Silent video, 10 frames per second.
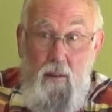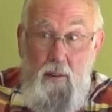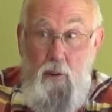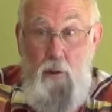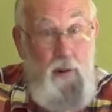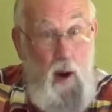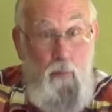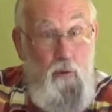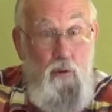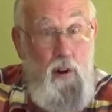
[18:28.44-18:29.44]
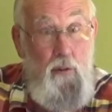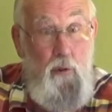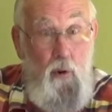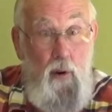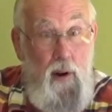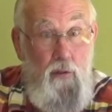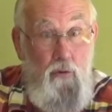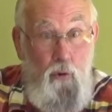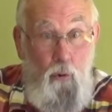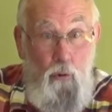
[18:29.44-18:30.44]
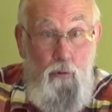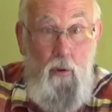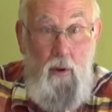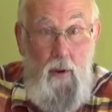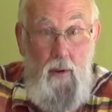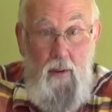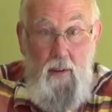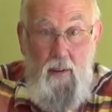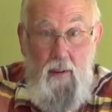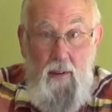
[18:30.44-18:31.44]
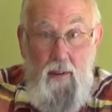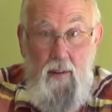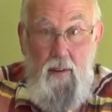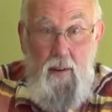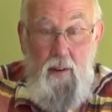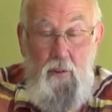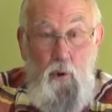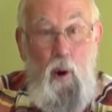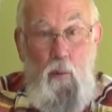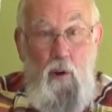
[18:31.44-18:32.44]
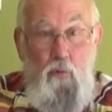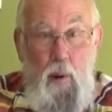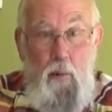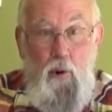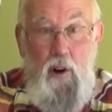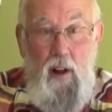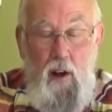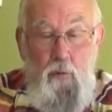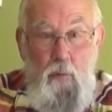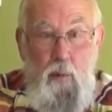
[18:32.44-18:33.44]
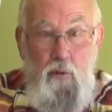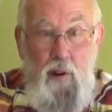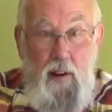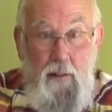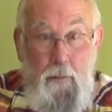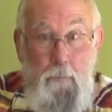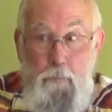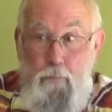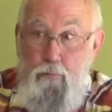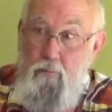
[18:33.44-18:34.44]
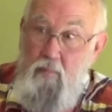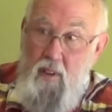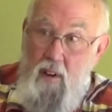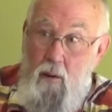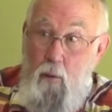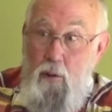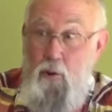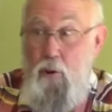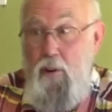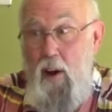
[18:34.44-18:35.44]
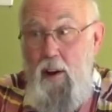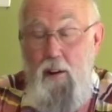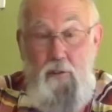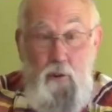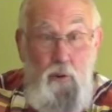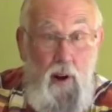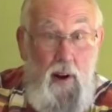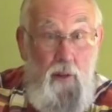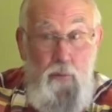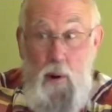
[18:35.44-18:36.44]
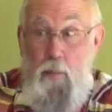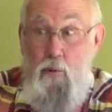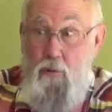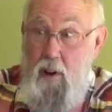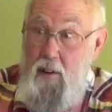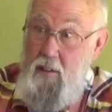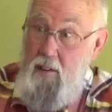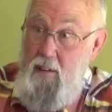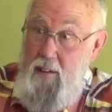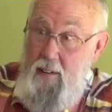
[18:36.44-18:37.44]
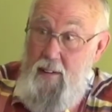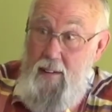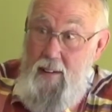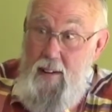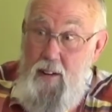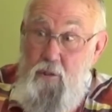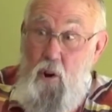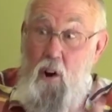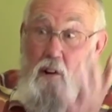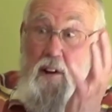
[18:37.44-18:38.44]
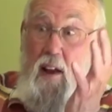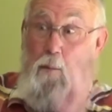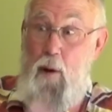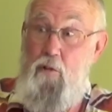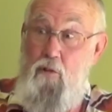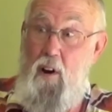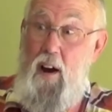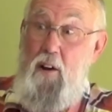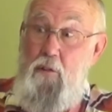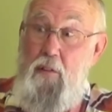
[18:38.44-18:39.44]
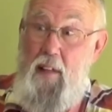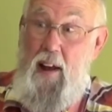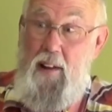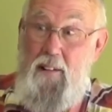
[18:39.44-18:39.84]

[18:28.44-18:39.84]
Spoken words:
near the top for Central Oregon schools. Do I wish we were at 100%? When you're at 92, 93%, it's hard to get much higher than that.